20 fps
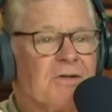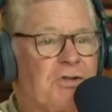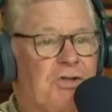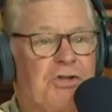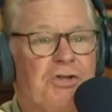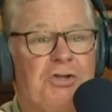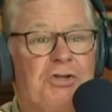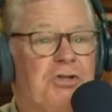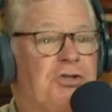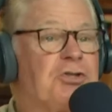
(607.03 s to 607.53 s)

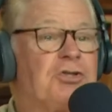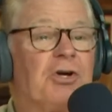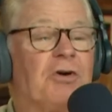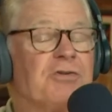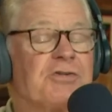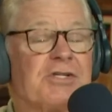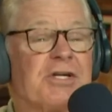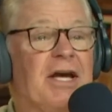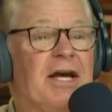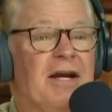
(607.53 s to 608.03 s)
Shh,
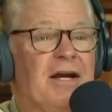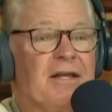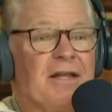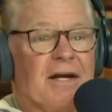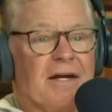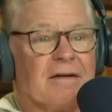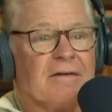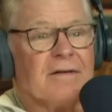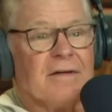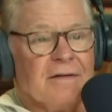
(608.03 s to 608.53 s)
don't say
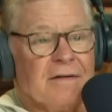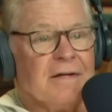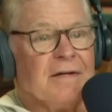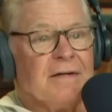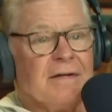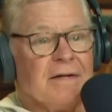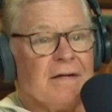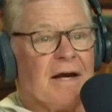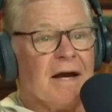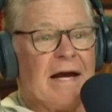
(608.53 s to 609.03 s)
anything.
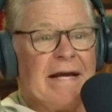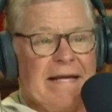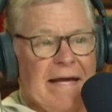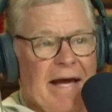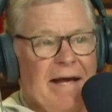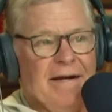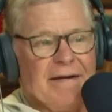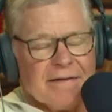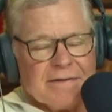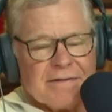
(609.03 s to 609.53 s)
I
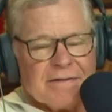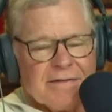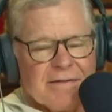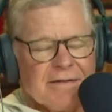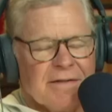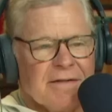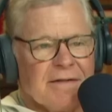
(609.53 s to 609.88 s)
get it.